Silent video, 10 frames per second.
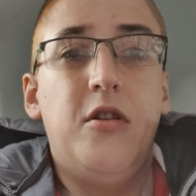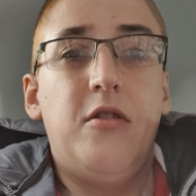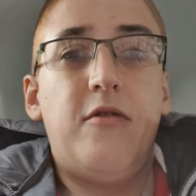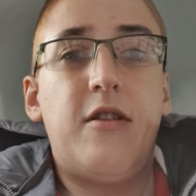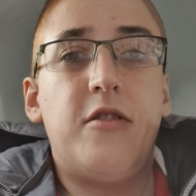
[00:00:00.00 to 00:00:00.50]

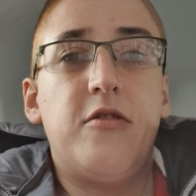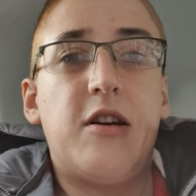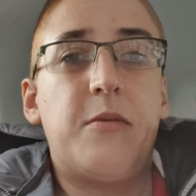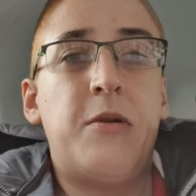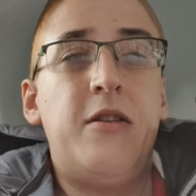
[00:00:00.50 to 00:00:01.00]
rather
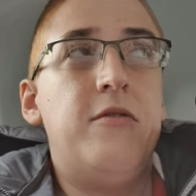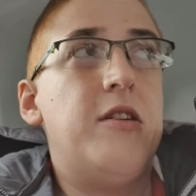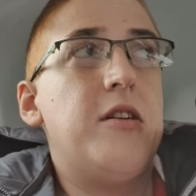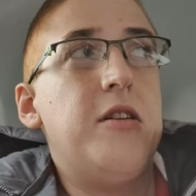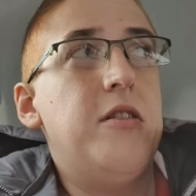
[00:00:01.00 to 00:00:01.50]
like me,
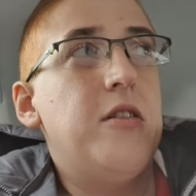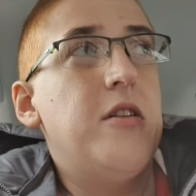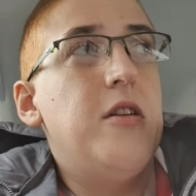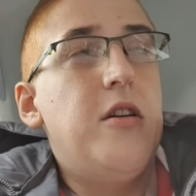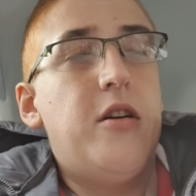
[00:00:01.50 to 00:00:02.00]
really.
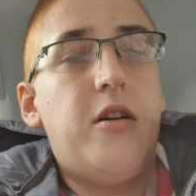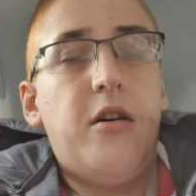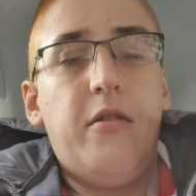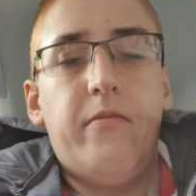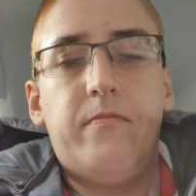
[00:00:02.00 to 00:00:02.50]

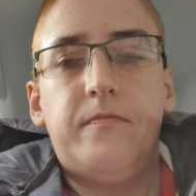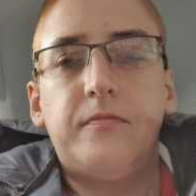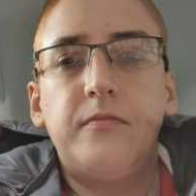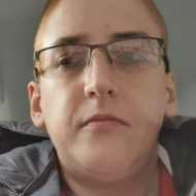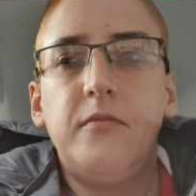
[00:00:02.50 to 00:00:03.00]

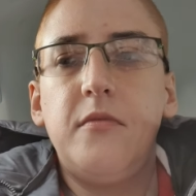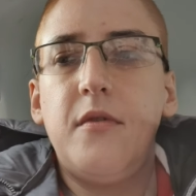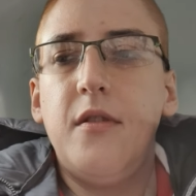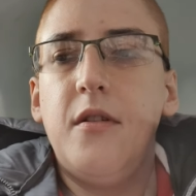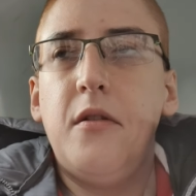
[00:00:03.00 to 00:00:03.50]

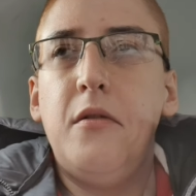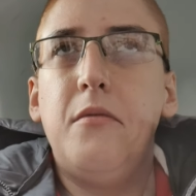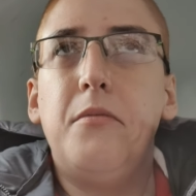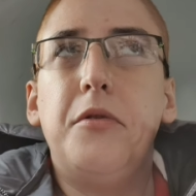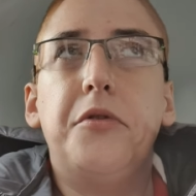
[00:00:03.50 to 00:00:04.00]

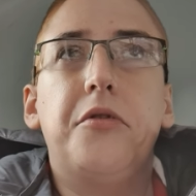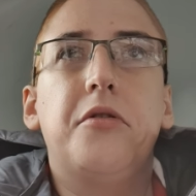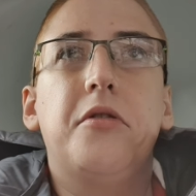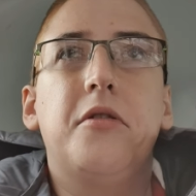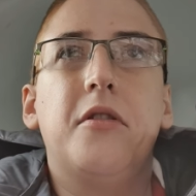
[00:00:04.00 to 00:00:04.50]
But
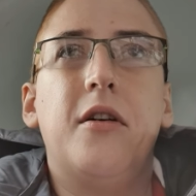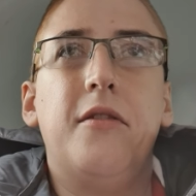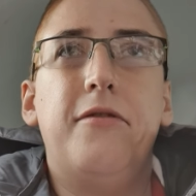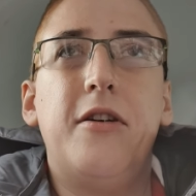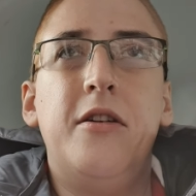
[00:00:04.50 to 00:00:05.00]
I
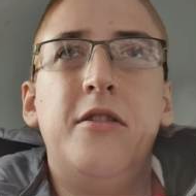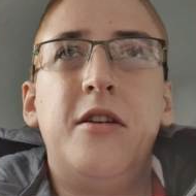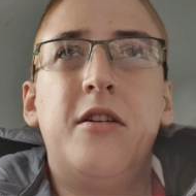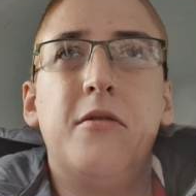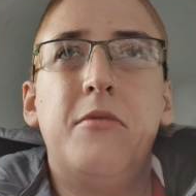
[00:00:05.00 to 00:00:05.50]
finally
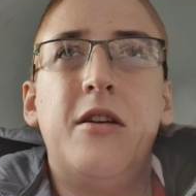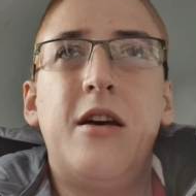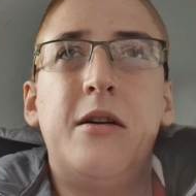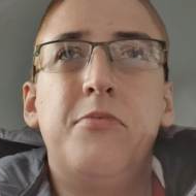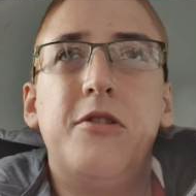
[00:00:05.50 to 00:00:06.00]
got my
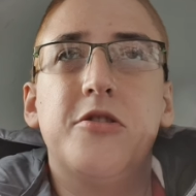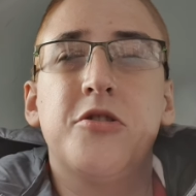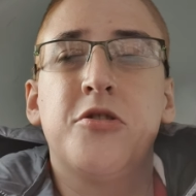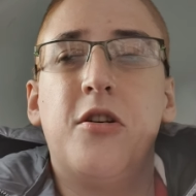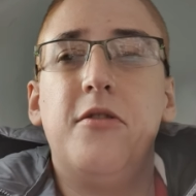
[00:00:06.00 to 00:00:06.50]
leg
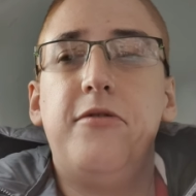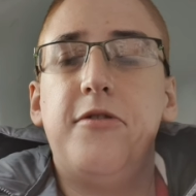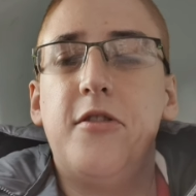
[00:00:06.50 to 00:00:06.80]
braces off